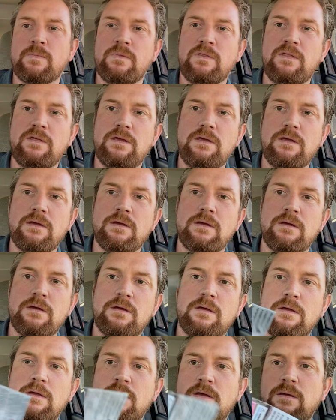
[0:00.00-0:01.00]
the
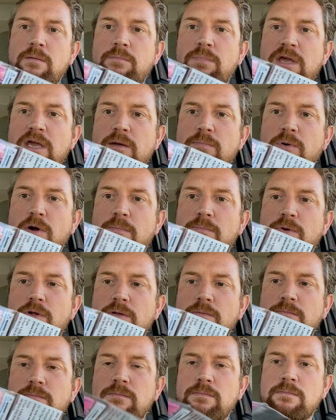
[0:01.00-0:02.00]
pink
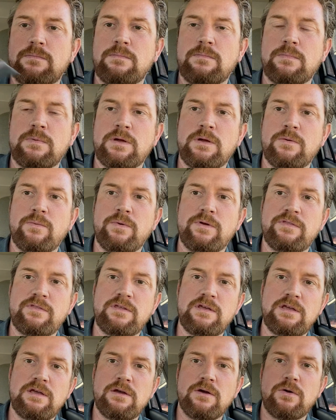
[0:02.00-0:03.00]
purple with the